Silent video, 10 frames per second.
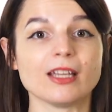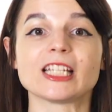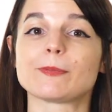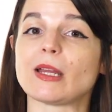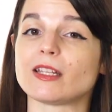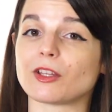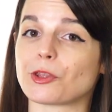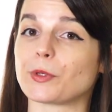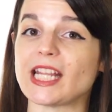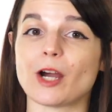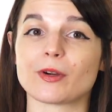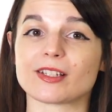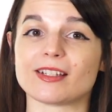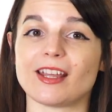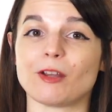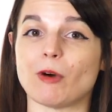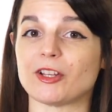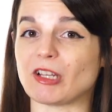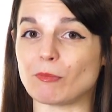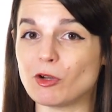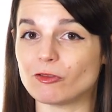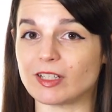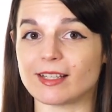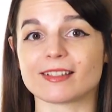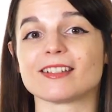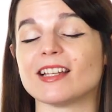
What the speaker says: Spending 3 hours a day watching movies